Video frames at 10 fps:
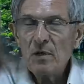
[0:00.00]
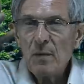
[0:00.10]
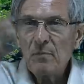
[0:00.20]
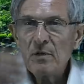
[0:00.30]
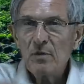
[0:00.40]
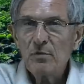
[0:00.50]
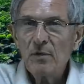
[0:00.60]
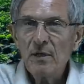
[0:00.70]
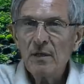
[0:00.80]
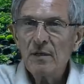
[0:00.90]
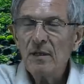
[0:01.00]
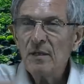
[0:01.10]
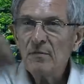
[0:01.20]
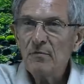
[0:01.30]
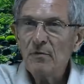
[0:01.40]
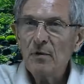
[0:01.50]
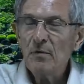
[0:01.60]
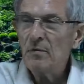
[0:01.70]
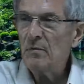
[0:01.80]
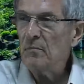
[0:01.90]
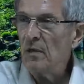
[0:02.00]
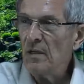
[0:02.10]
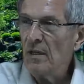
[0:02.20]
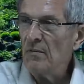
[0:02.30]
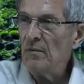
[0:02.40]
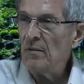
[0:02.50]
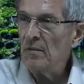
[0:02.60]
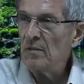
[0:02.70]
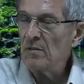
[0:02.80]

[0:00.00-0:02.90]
up in the tree and eating fruit and what have you, it's,